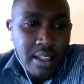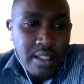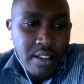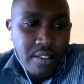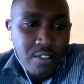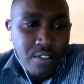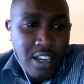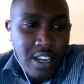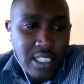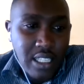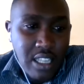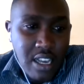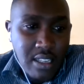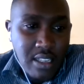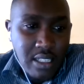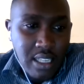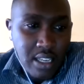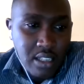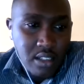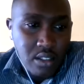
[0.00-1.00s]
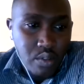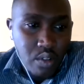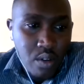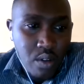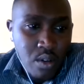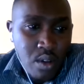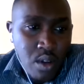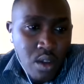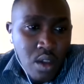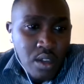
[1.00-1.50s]
the first answer is
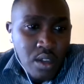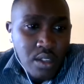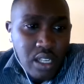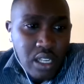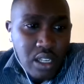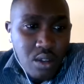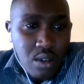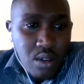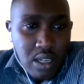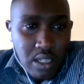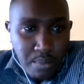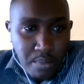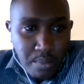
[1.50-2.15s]
for security